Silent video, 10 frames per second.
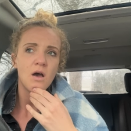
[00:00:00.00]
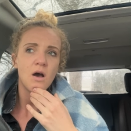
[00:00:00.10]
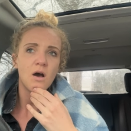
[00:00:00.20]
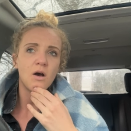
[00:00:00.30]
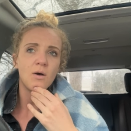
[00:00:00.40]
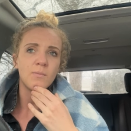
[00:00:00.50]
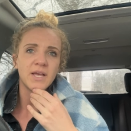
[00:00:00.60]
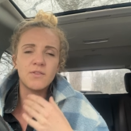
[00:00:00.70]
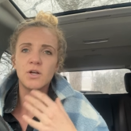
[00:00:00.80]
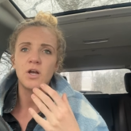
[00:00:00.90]
um,
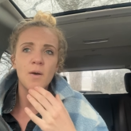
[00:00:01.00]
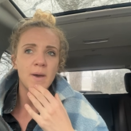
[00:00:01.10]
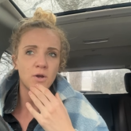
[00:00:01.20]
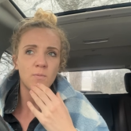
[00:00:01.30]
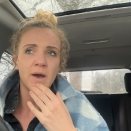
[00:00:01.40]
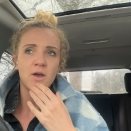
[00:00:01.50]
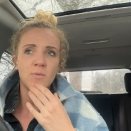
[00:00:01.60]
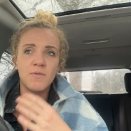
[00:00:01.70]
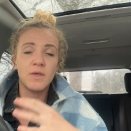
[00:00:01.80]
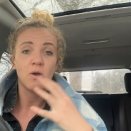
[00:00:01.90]
like their gut
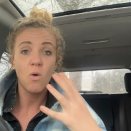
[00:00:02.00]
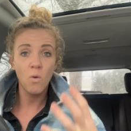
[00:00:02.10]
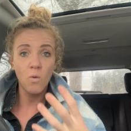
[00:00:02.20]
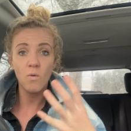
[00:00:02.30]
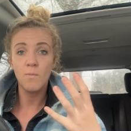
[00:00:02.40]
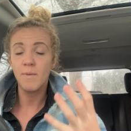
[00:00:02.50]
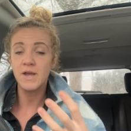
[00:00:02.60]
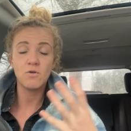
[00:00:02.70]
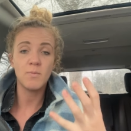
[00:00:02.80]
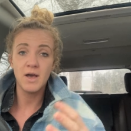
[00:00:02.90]
microbiome and the whole
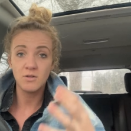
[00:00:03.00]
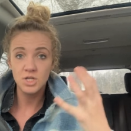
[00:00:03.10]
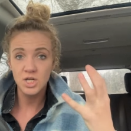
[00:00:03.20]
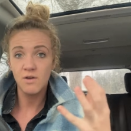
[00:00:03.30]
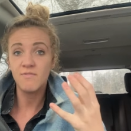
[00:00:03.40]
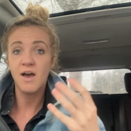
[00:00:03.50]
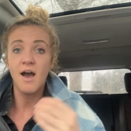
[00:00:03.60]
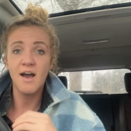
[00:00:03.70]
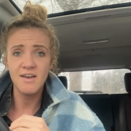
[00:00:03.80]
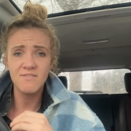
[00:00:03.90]
microbiology of the
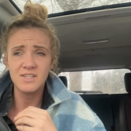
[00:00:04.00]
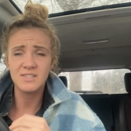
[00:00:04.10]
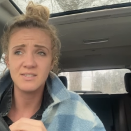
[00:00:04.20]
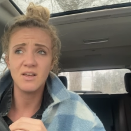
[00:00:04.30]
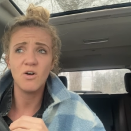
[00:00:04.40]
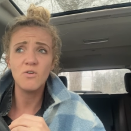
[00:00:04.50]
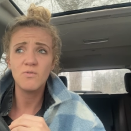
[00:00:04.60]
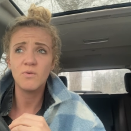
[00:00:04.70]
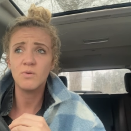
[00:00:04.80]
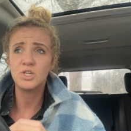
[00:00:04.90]
hive
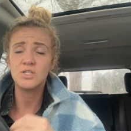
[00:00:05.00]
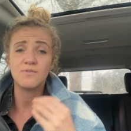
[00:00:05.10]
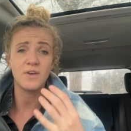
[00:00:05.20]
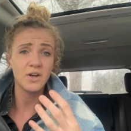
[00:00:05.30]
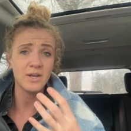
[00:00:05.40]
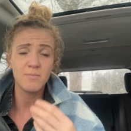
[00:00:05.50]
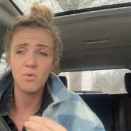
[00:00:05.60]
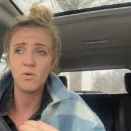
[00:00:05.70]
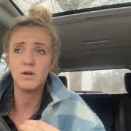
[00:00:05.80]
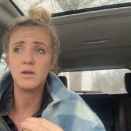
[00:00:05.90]
itself, which is very
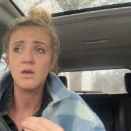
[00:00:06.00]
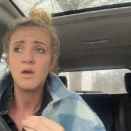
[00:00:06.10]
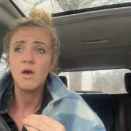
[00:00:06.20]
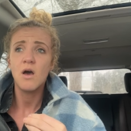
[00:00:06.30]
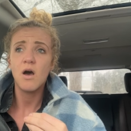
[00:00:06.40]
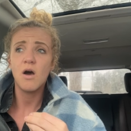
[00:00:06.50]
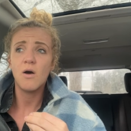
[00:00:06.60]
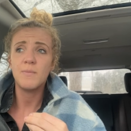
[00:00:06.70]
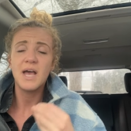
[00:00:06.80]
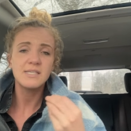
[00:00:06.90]
important.
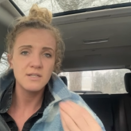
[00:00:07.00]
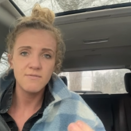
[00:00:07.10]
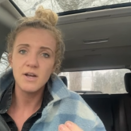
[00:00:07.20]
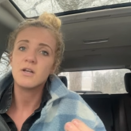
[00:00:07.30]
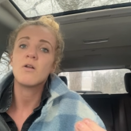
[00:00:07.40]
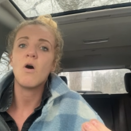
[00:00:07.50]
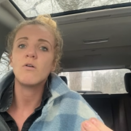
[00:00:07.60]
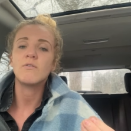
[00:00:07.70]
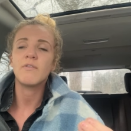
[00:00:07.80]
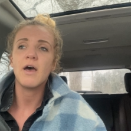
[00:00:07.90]
Um, it has an effect on
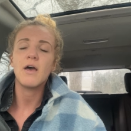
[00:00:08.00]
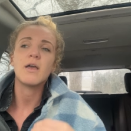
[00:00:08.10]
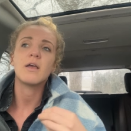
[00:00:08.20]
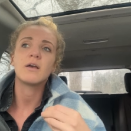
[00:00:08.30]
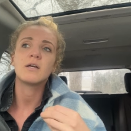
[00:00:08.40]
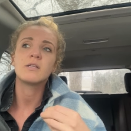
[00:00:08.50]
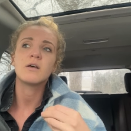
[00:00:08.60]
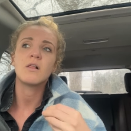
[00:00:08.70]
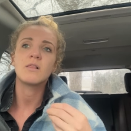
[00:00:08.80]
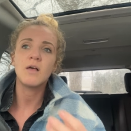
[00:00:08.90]
all of that, and
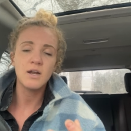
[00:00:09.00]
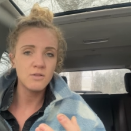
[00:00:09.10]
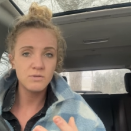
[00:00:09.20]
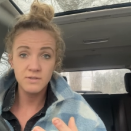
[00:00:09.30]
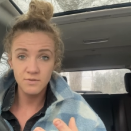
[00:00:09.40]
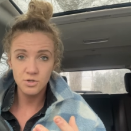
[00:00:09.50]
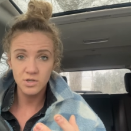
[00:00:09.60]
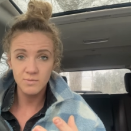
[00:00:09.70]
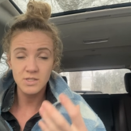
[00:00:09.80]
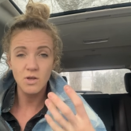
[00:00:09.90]
a lot of those different
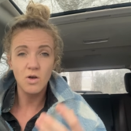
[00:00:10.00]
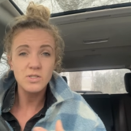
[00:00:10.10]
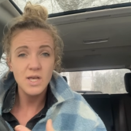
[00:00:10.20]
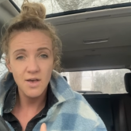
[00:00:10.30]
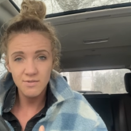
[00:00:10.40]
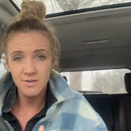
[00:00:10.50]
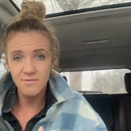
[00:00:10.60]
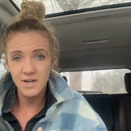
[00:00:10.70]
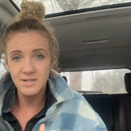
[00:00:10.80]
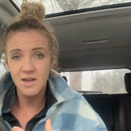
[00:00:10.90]
treatments also have an
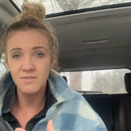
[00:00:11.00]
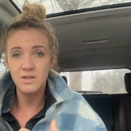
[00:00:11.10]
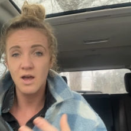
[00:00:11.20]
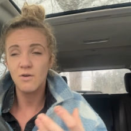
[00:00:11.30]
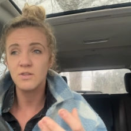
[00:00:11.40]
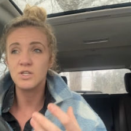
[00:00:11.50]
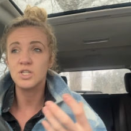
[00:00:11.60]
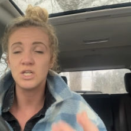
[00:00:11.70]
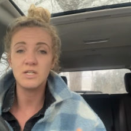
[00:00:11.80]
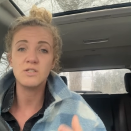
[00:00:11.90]
effect on the, how the
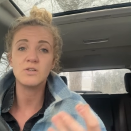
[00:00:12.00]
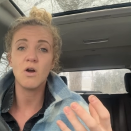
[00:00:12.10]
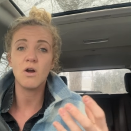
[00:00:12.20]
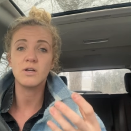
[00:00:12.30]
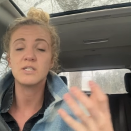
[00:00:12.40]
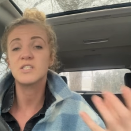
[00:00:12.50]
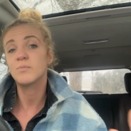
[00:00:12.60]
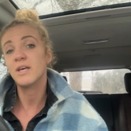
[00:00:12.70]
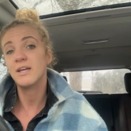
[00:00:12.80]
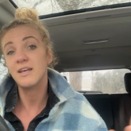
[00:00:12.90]
genes are
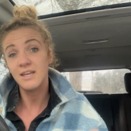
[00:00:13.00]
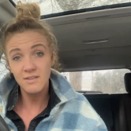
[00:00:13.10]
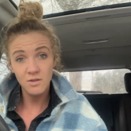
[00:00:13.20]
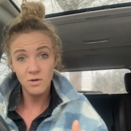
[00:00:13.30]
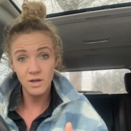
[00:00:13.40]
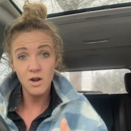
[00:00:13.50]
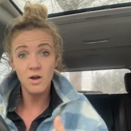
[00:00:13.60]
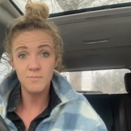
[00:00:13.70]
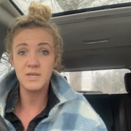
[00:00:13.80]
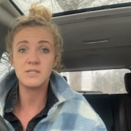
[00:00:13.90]
displayed in the in
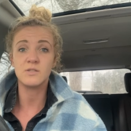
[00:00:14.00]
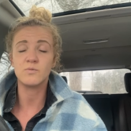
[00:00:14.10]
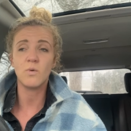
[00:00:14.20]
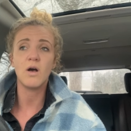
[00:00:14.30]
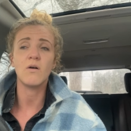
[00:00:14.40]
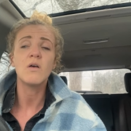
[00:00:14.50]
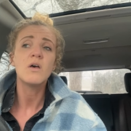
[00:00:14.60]
our bees as well.